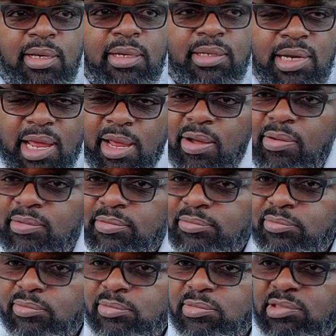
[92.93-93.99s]
Now,
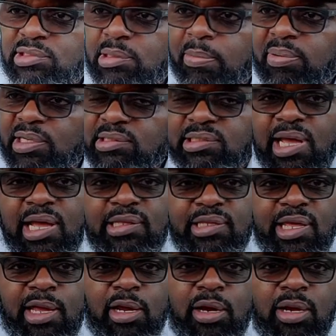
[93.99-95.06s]
the police got
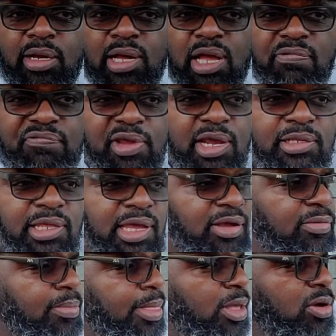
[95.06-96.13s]
there. I figured they
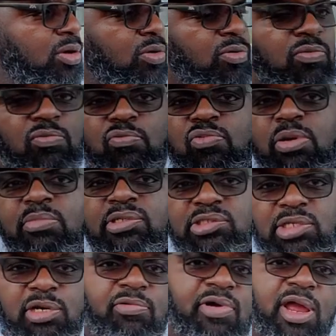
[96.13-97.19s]

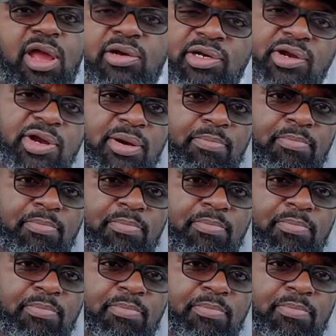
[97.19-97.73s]
rummaging around in her